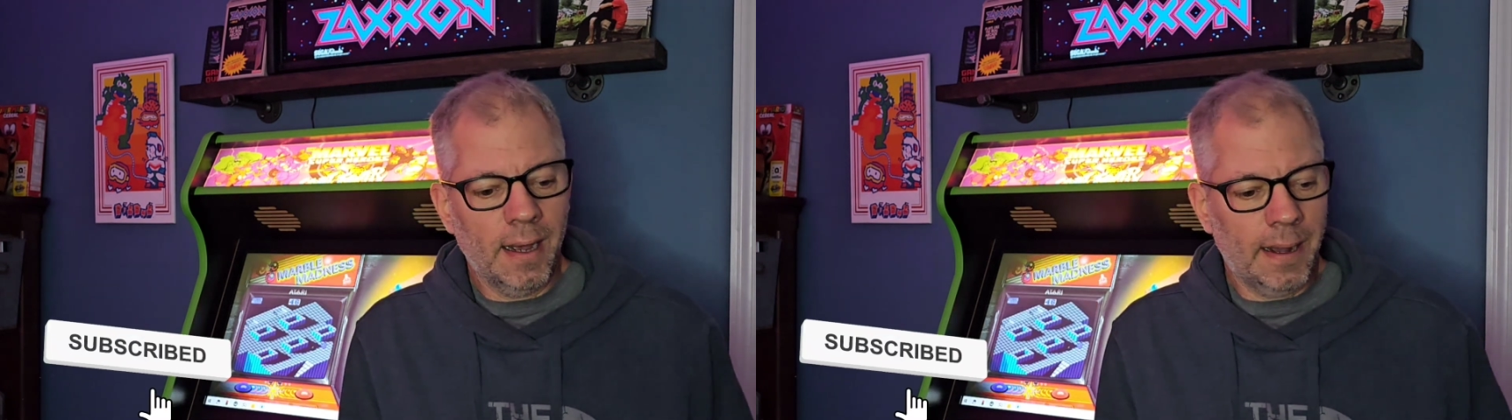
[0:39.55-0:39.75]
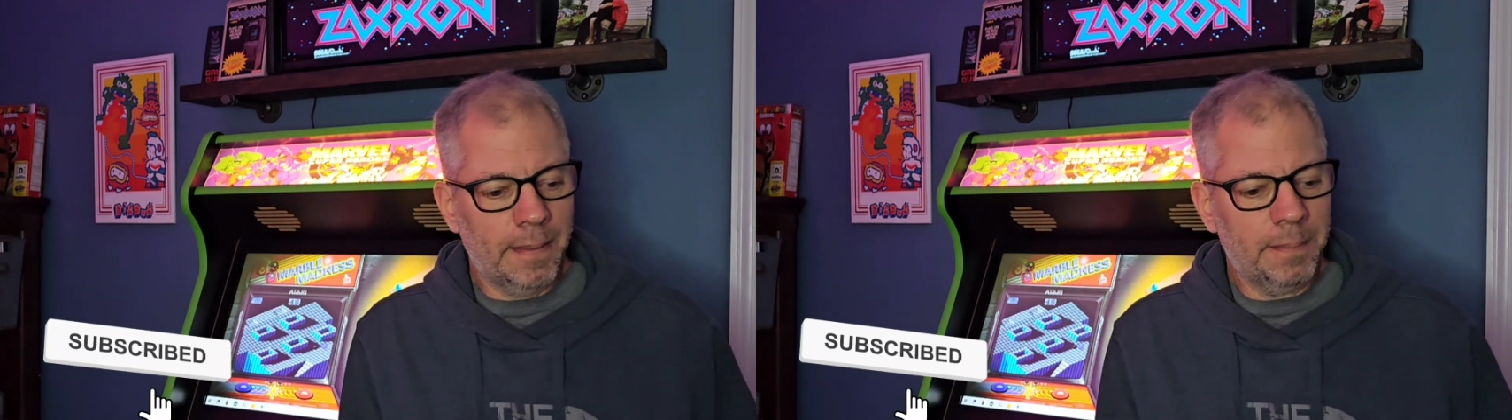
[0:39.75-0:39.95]

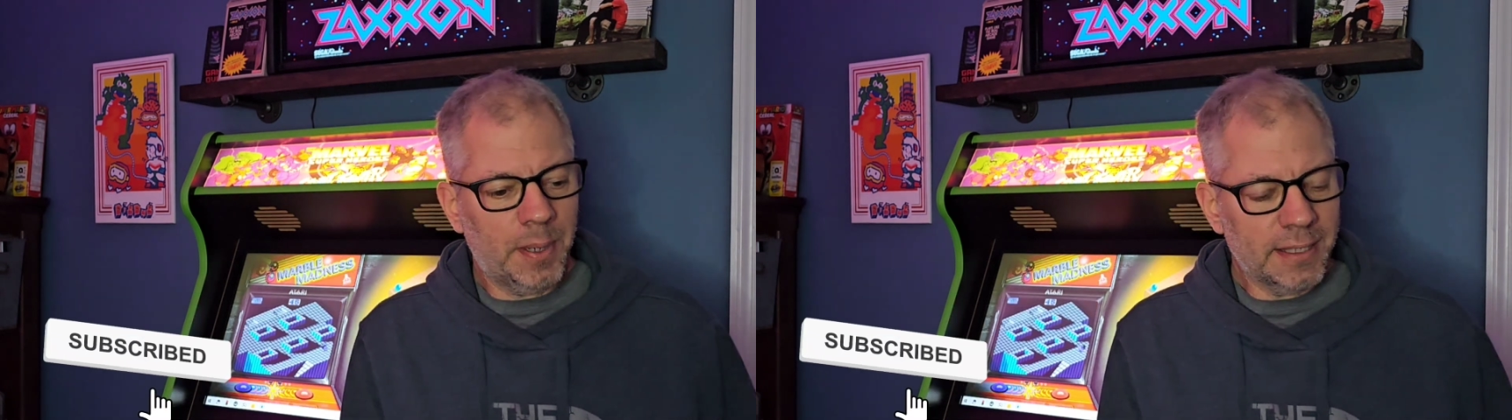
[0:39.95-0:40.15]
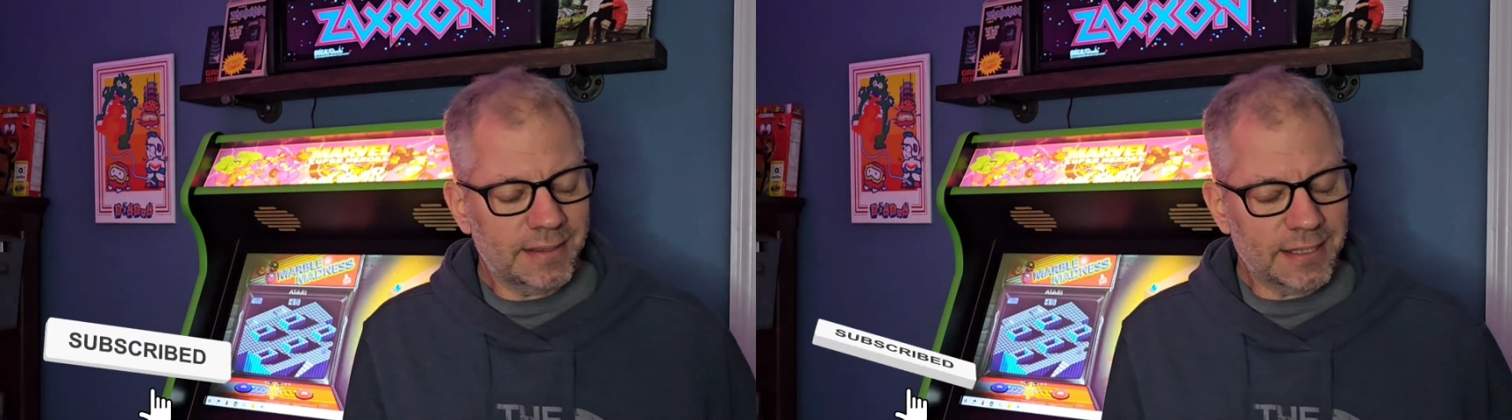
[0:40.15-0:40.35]

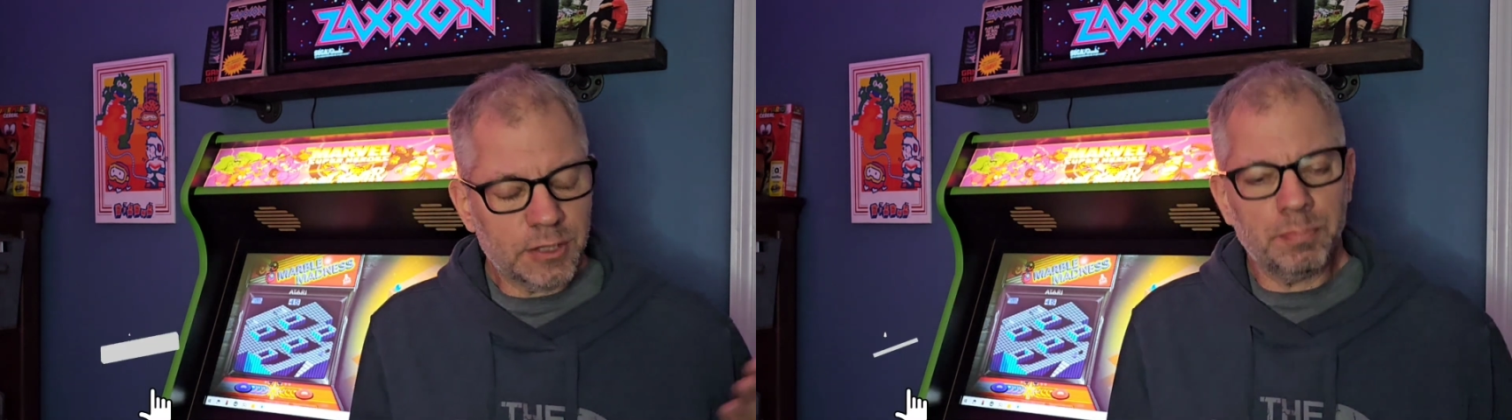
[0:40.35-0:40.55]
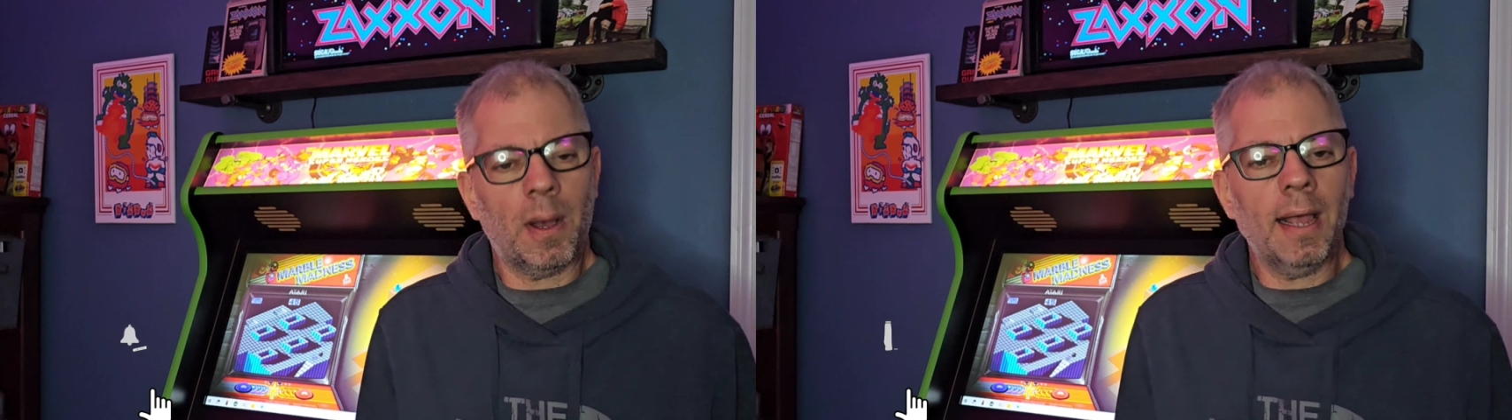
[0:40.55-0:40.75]
but
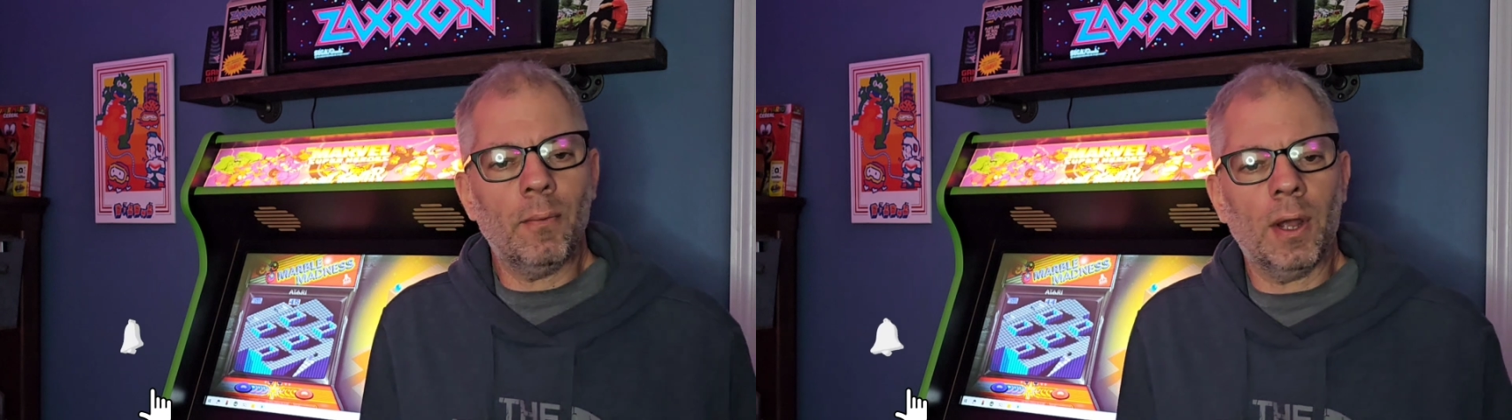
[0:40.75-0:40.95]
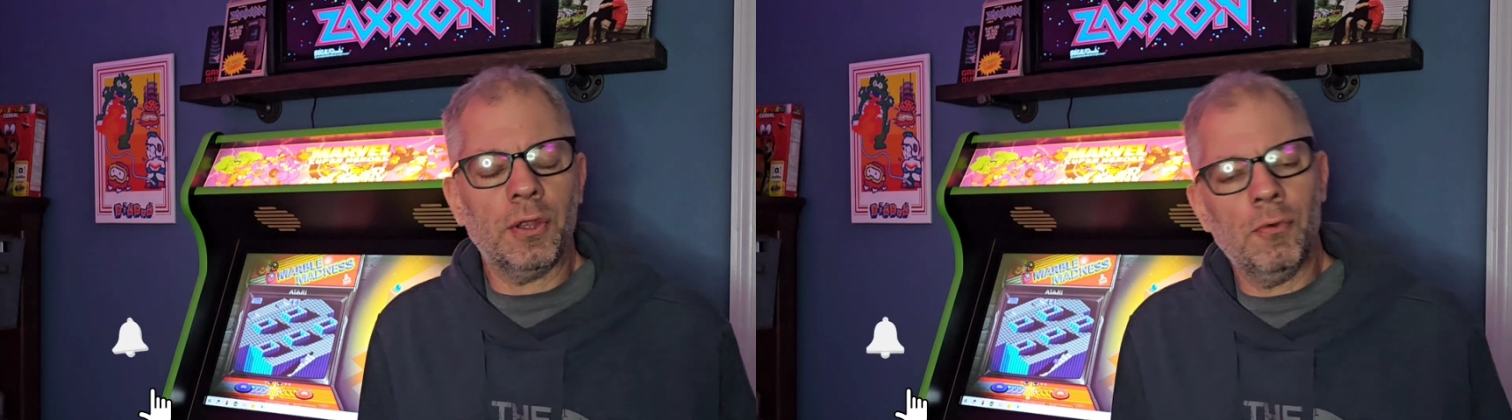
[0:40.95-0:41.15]

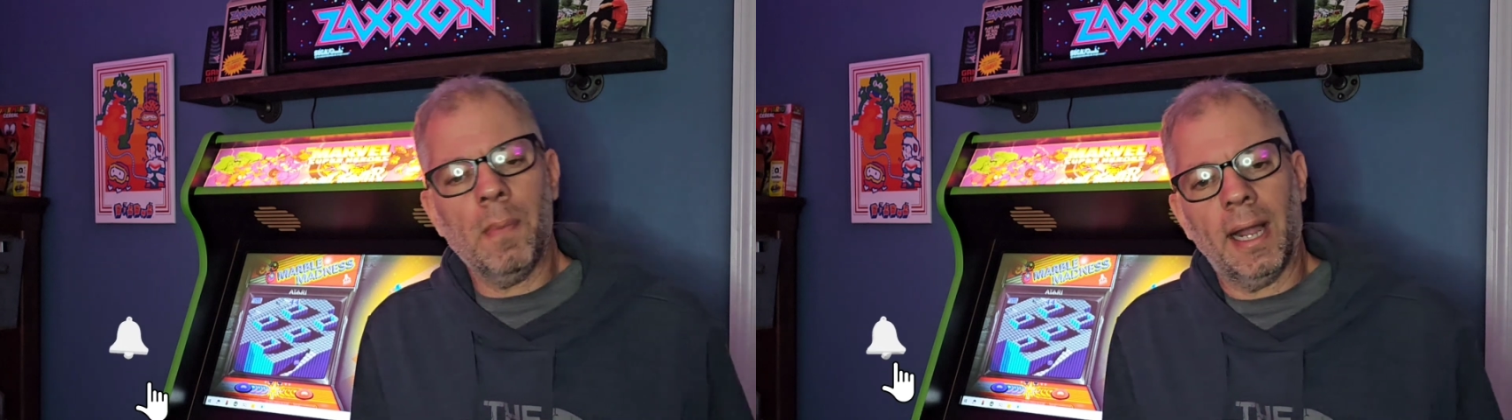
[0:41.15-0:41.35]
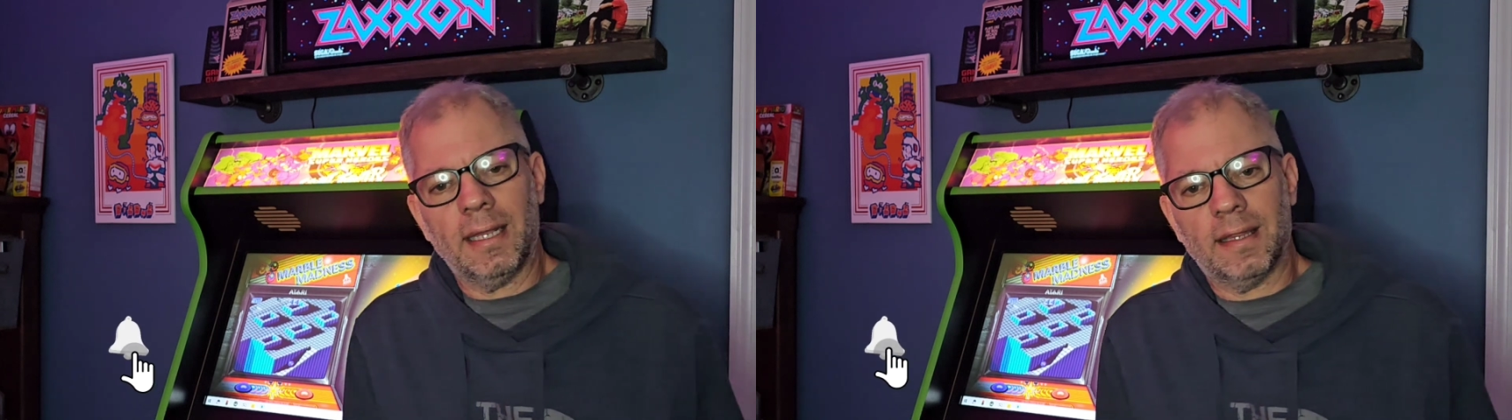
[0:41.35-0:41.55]
despite what you
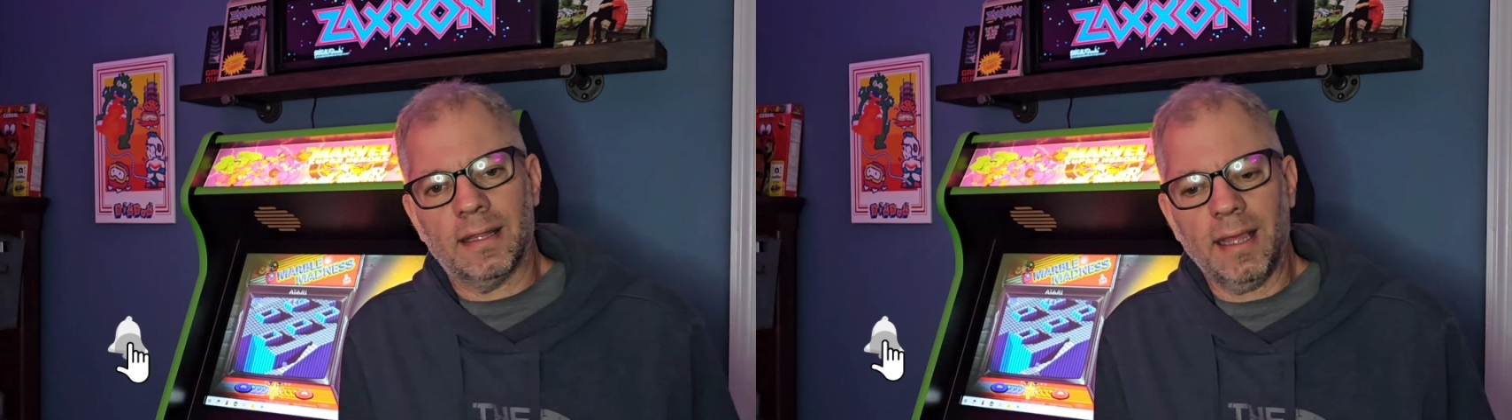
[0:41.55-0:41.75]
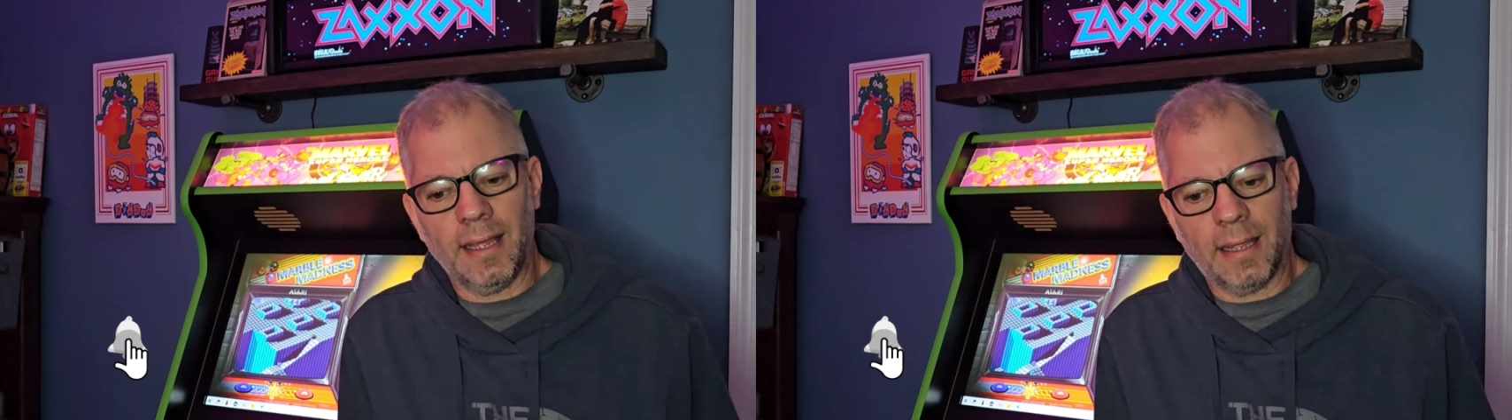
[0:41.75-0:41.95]
might
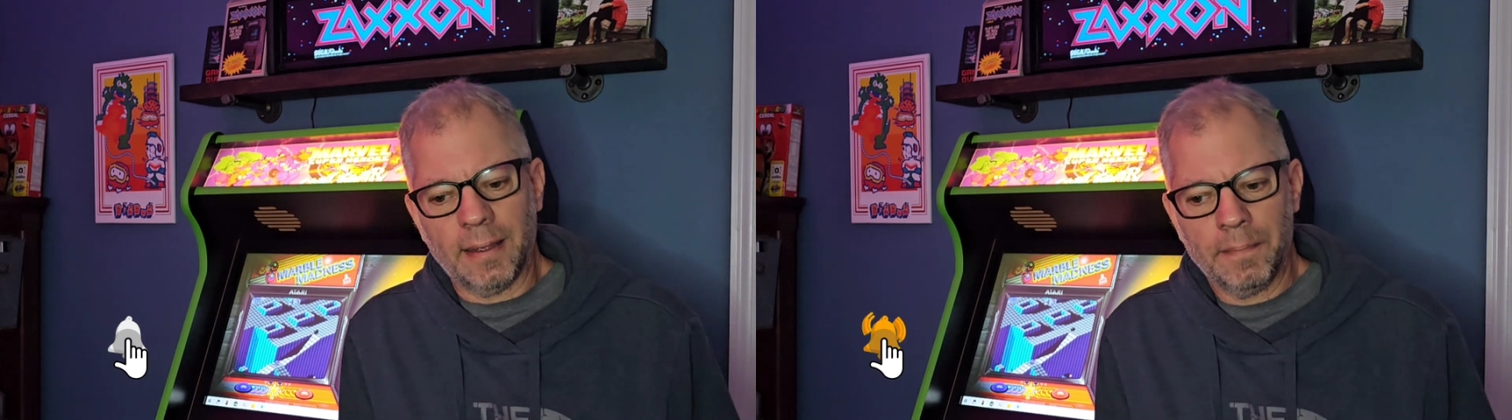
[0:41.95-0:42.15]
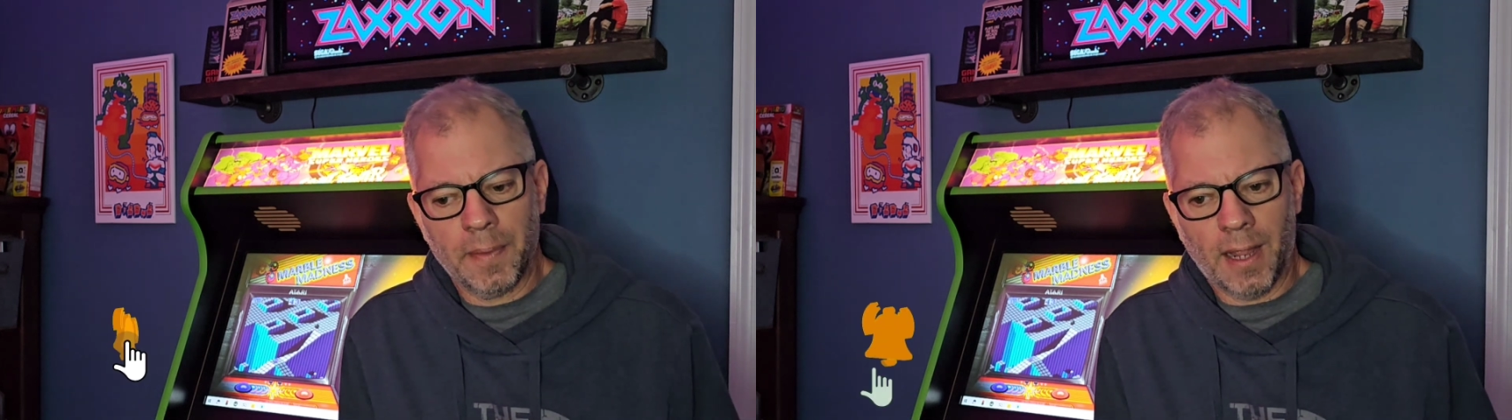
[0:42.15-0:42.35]

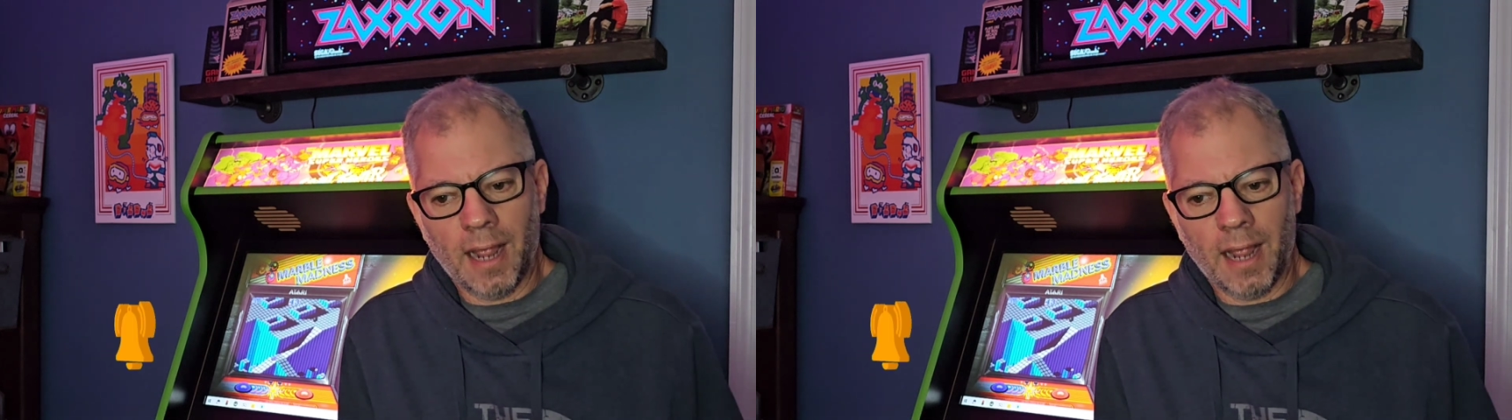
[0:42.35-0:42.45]
think,